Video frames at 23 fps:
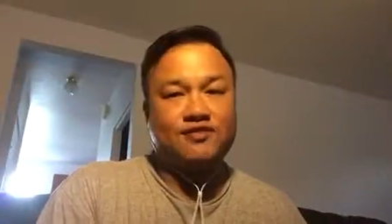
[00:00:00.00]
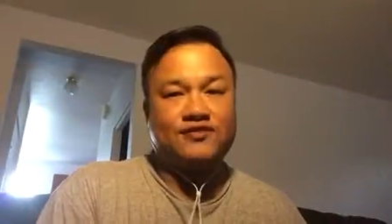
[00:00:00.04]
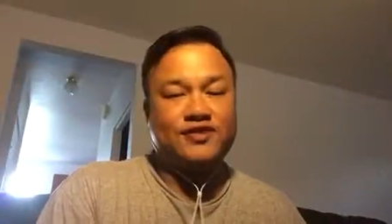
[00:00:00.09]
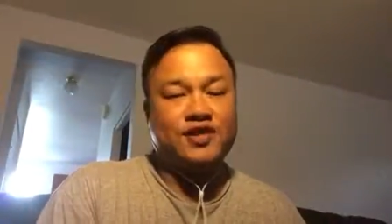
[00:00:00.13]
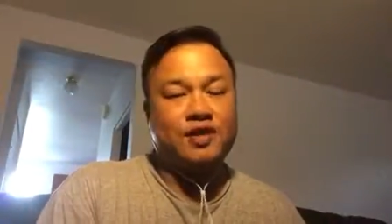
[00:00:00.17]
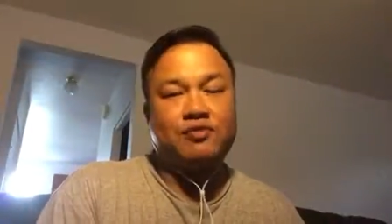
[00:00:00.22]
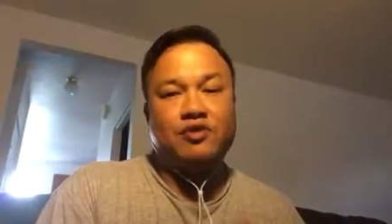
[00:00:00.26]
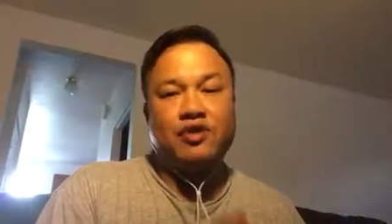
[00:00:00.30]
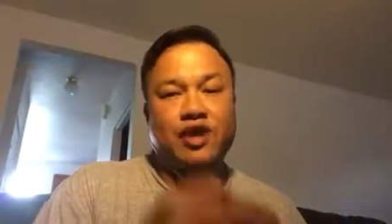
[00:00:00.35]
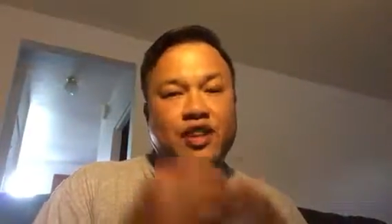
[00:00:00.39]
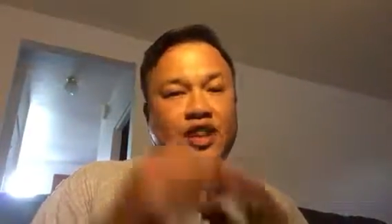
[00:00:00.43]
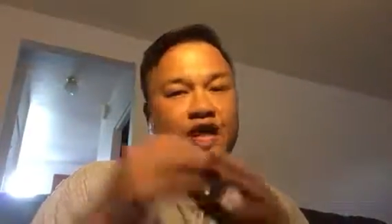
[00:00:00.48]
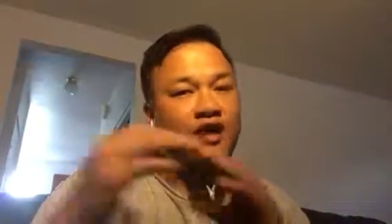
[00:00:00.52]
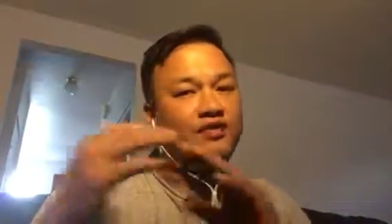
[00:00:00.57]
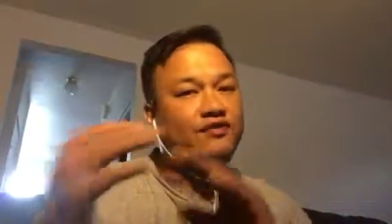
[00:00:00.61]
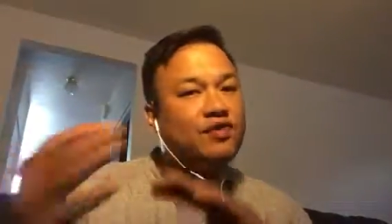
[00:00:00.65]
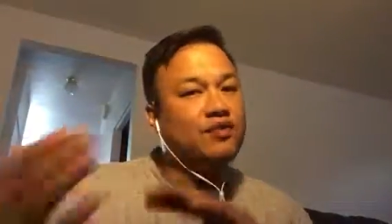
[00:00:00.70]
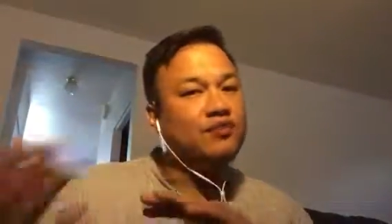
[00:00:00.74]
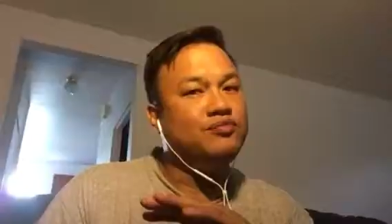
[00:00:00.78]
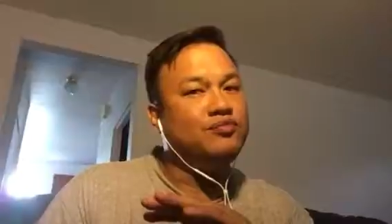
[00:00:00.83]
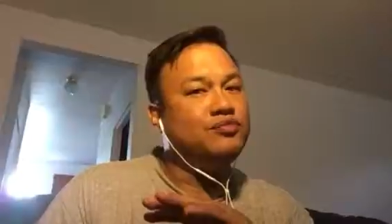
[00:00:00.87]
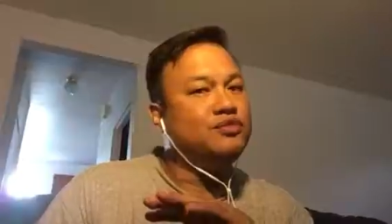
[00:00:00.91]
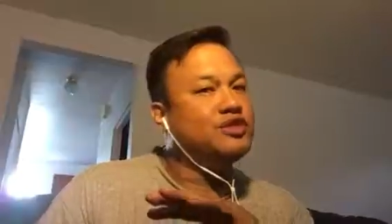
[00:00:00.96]
Some, a lot of
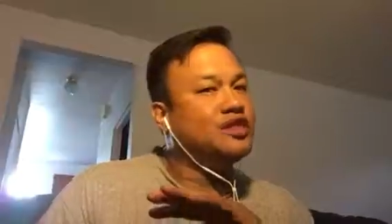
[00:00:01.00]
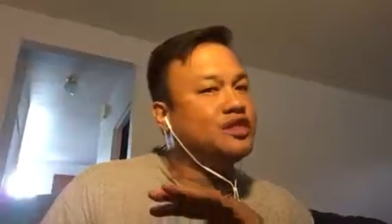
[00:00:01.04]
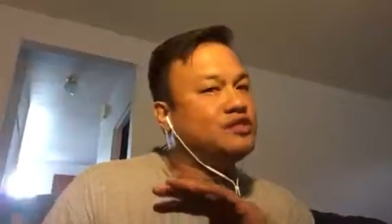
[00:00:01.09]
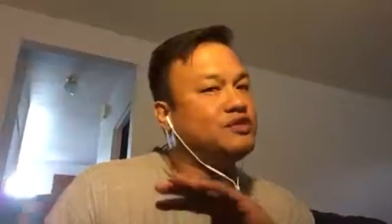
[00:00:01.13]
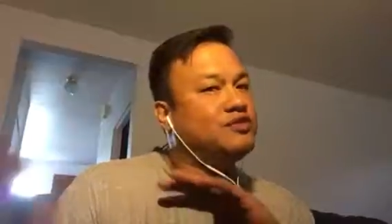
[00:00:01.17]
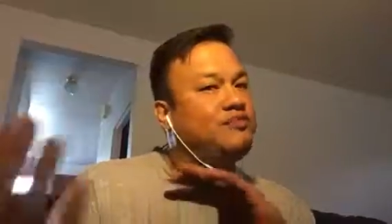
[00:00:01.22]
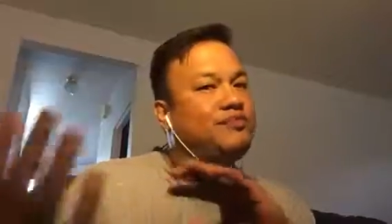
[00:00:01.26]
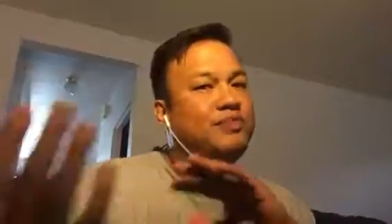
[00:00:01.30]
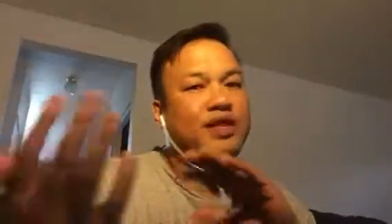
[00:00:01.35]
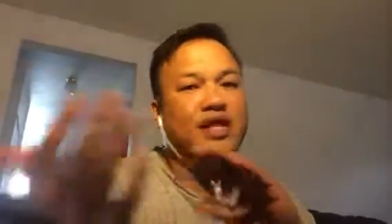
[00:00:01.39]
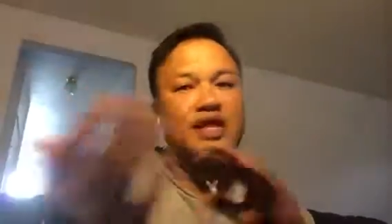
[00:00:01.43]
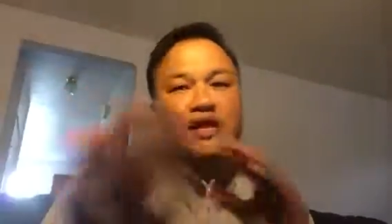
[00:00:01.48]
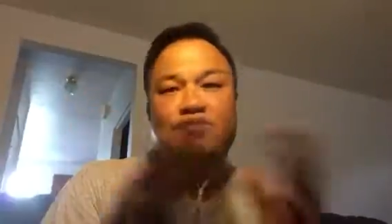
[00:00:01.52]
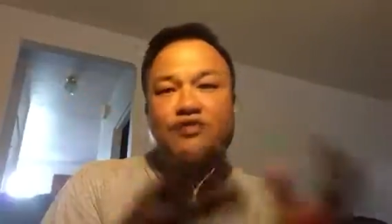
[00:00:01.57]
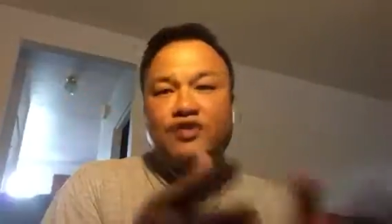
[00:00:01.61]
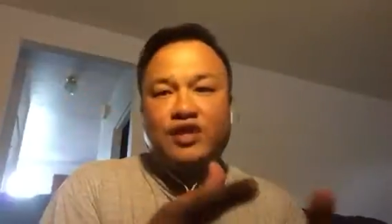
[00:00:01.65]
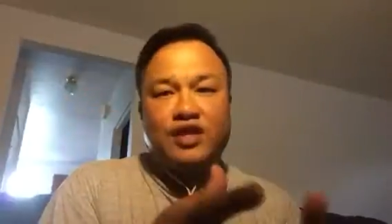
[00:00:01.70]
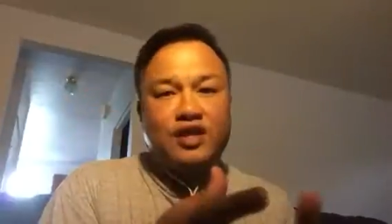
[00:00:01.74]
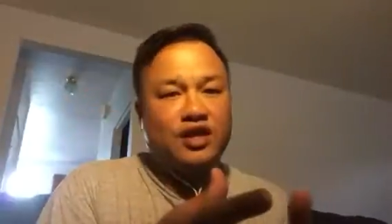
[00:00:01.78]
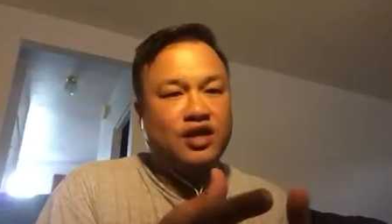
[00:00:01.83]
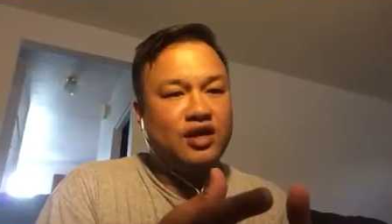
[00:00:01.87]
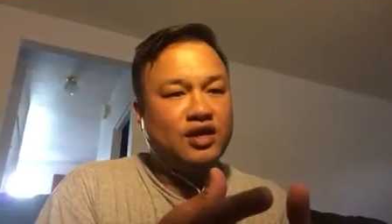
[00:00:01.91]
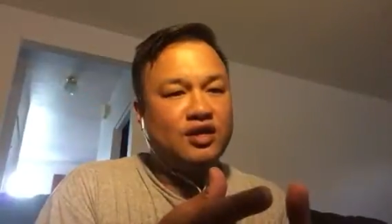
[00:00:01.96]
them just believe
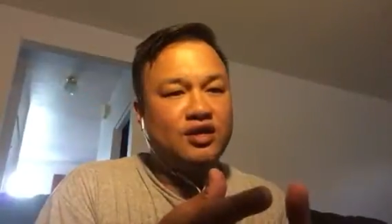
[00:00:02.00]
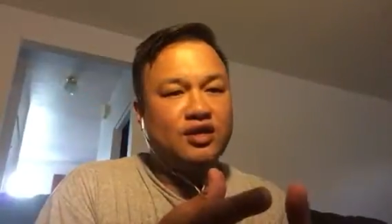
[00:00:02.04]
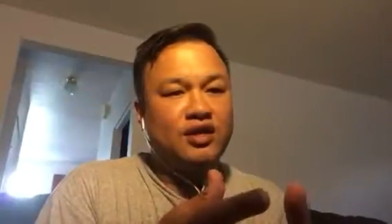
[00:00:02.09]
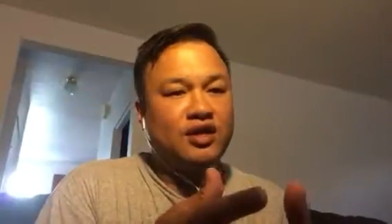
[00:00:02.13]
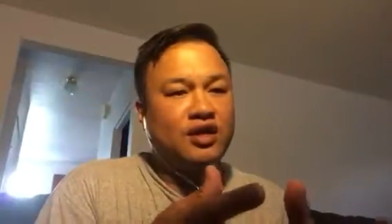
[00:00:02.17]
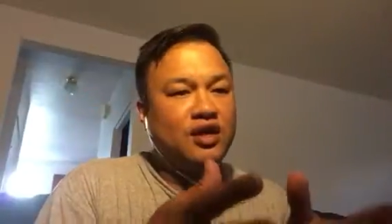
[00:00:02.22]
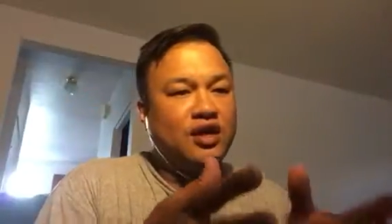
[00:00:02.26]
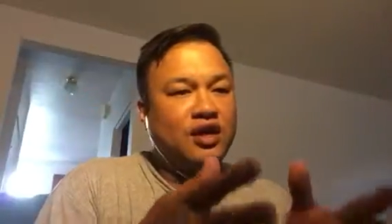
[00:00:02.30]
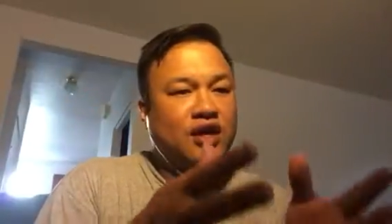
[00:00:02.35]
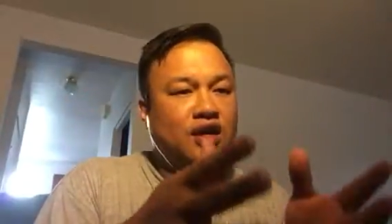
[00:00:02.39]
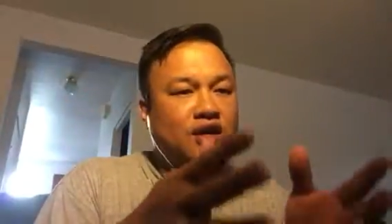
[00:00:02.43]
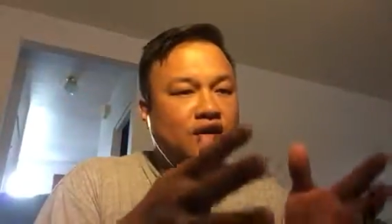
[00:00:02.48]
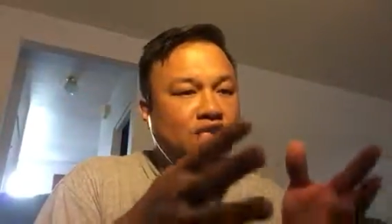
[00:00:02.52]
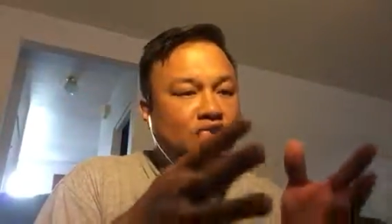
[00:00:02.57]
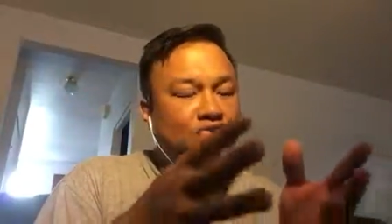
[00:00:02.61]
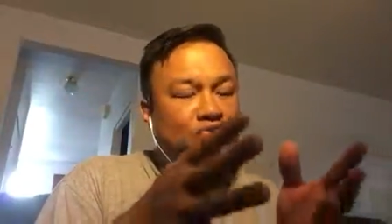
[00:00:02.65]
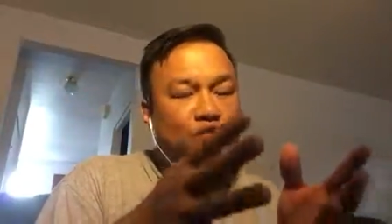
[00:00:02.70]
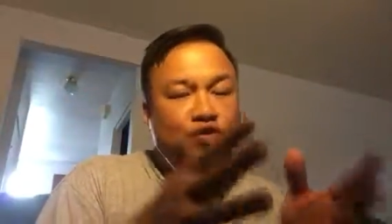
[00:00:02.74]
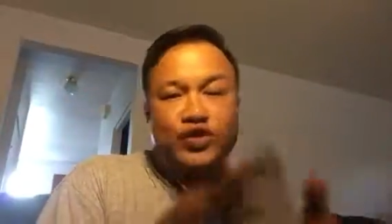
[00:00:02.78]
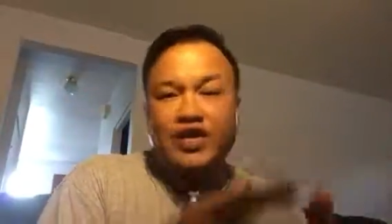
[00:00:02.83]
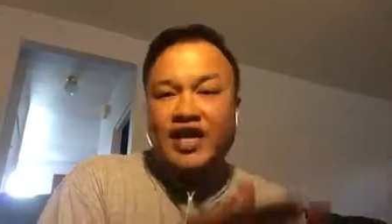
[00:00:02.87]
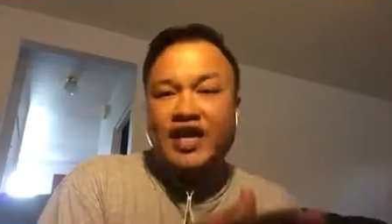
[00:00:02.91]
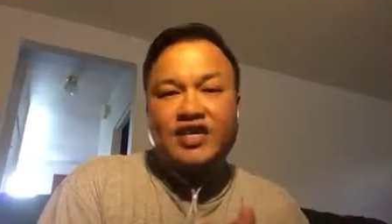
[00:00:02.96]
in the in the
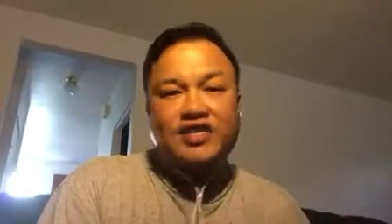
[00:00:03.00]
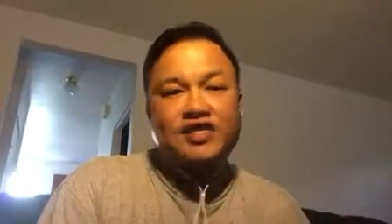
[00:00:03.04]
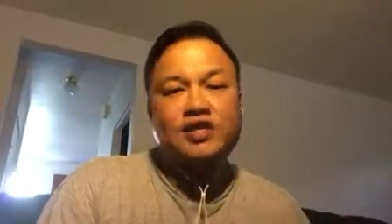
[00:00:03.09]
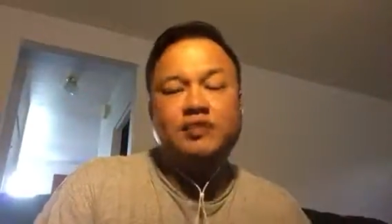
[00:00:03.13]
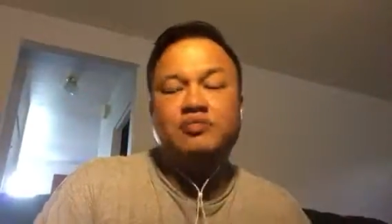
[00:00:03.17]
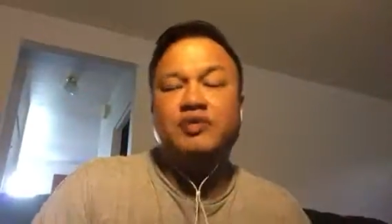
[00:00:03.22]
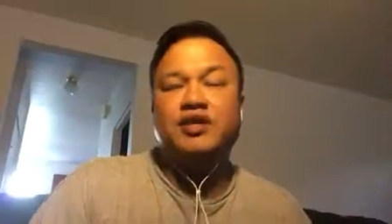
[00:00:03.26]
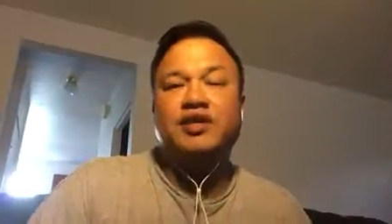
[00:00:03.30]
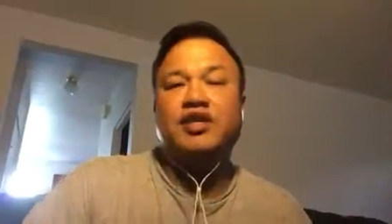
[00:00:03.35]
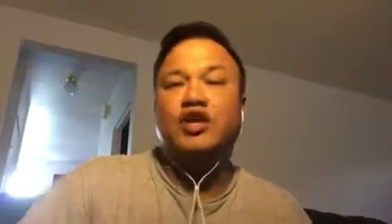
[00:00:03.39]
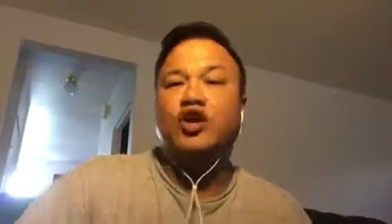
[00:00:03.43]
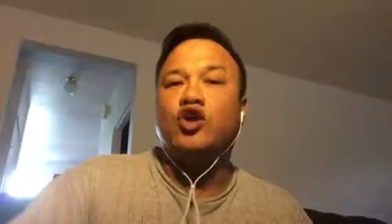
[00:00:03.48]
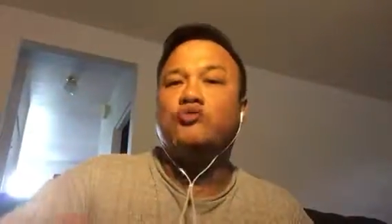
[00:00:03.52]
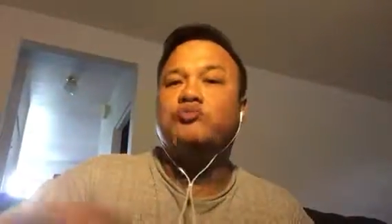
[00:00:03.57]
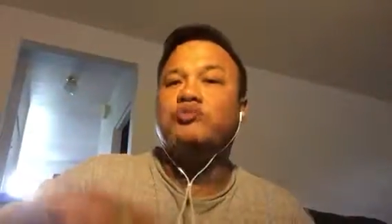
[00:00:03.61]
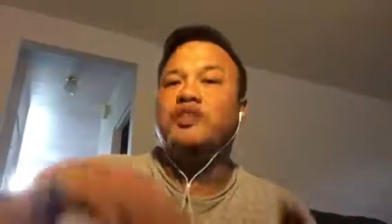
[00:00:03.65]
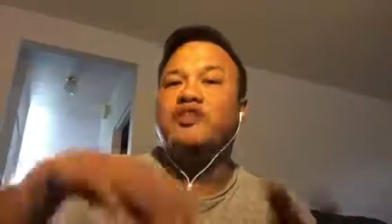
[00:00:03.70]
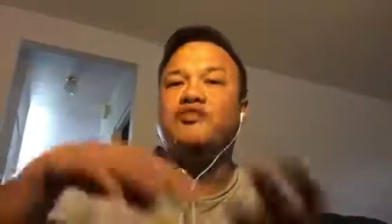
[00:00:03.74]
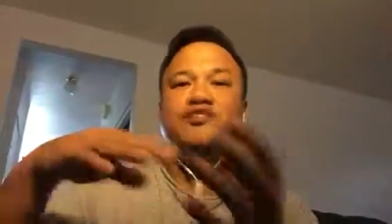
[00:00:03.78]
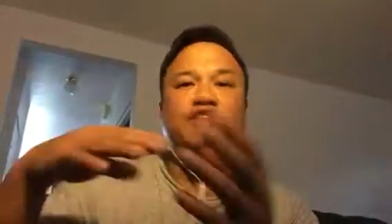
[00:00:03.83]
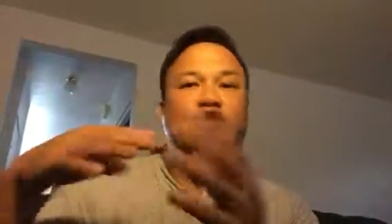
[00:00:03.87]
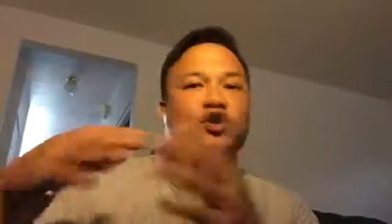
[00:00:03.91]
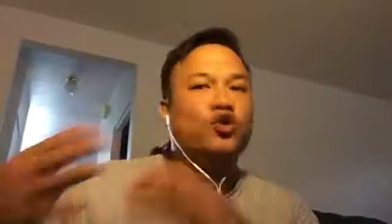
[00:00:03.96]
New Testament. They don't
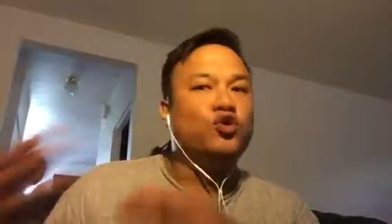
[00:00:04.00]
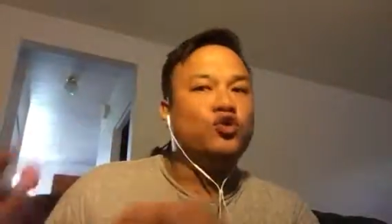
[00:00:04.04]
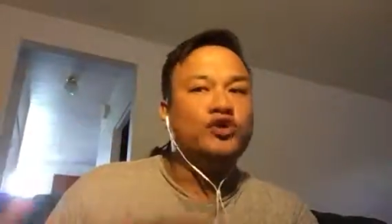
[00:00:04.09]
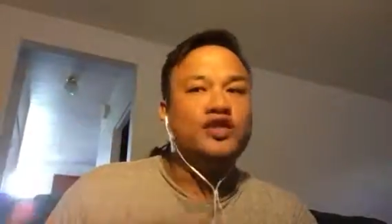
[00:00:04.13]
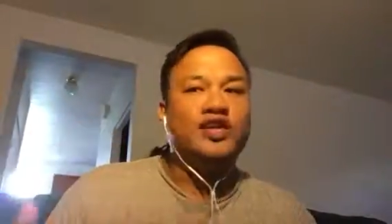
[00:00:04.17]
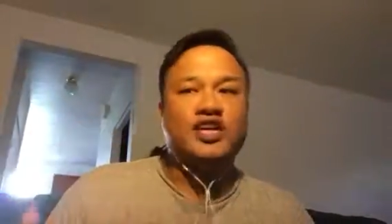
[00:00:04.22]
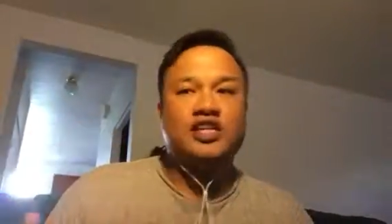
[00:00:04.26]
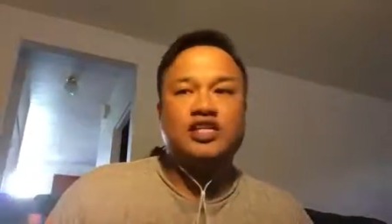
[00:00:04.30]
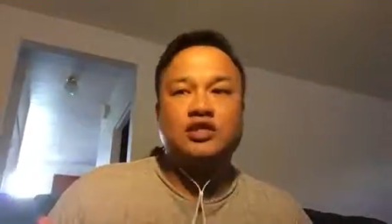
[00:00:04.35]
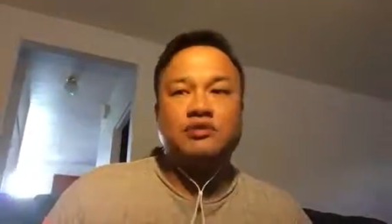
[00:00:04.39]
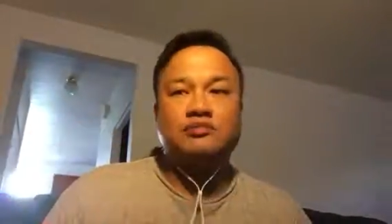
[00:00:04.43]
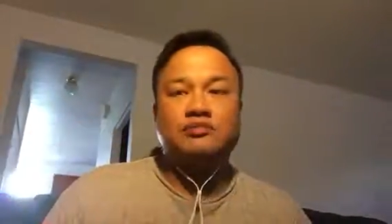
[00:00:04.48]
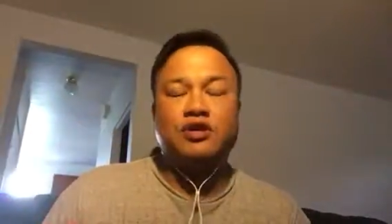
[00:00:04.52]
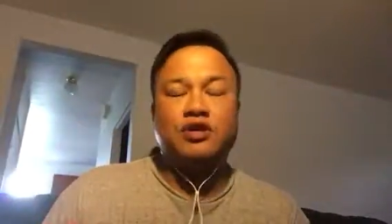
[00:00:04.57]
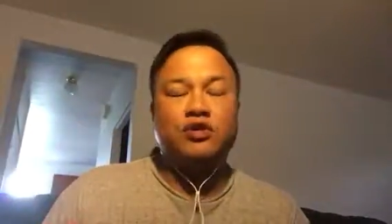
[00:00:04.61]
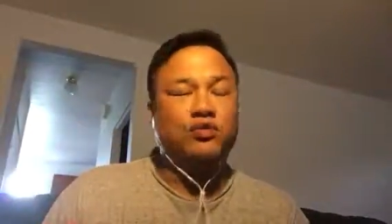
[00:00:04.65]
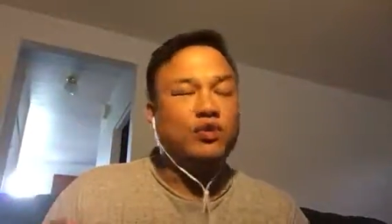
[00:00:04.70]
believe in the Old Testament.